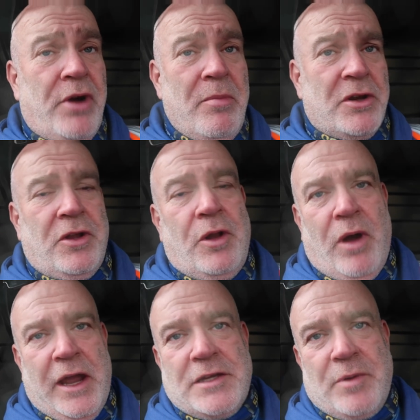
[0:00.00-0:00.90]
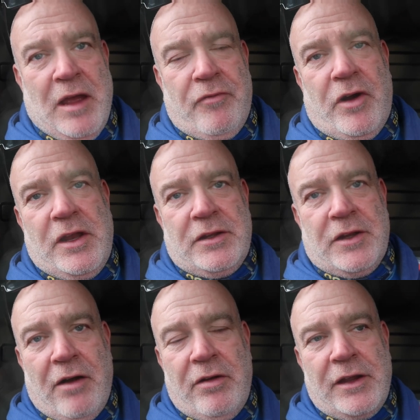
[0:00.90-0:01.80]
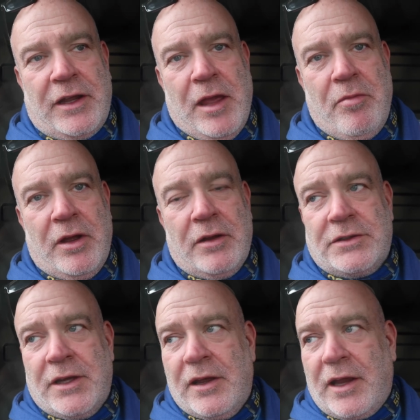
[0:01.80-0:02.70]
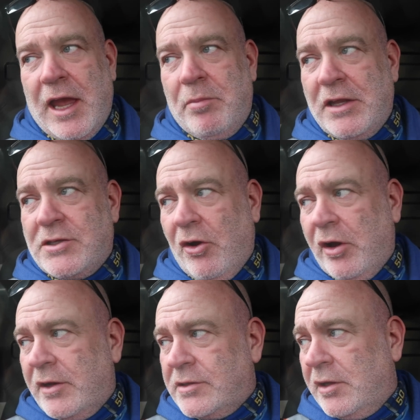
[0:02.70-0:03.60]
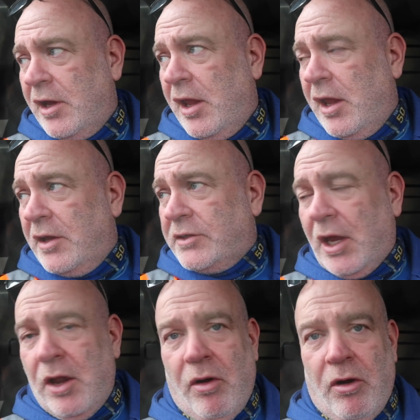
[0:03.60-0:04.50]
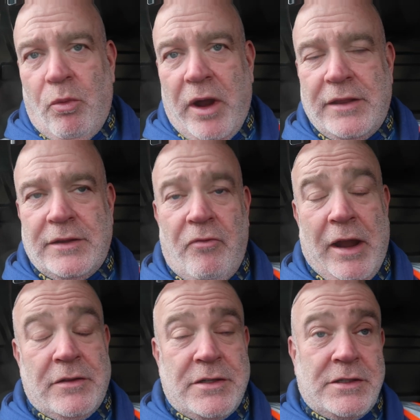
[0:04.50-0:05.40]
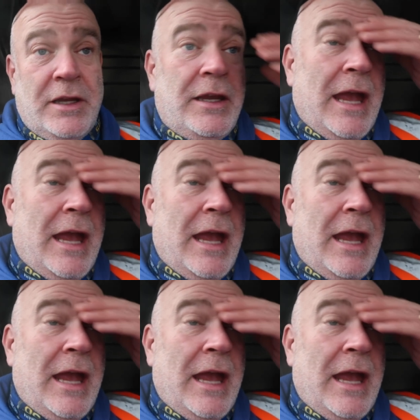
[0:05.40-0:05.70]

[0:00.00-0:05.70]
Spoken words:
Pretty much on the way is my friend Gary and Kim at KB Tyres. So I went round to see